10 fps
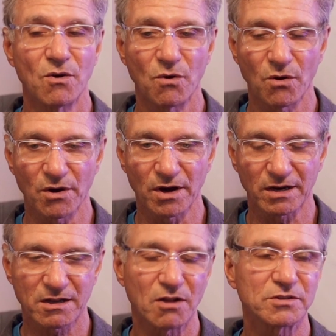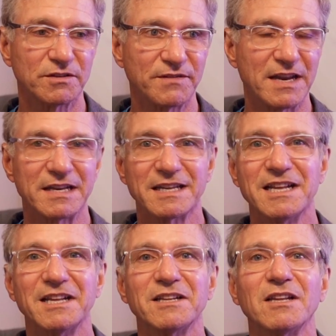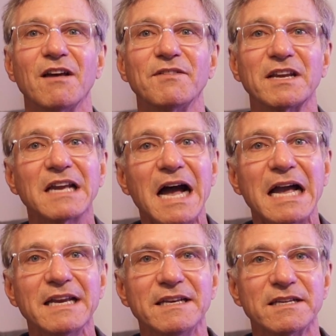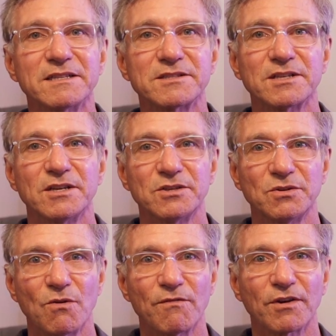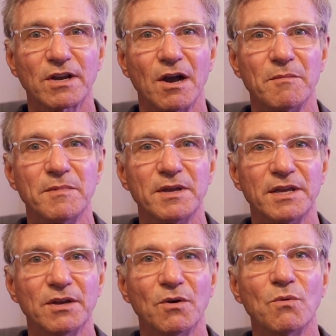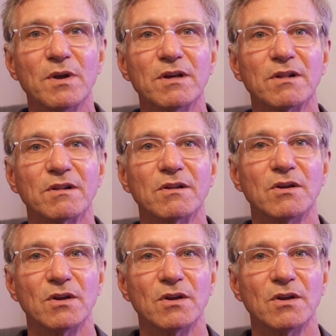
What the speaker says: or cultivate loving kindness to overcome ill will,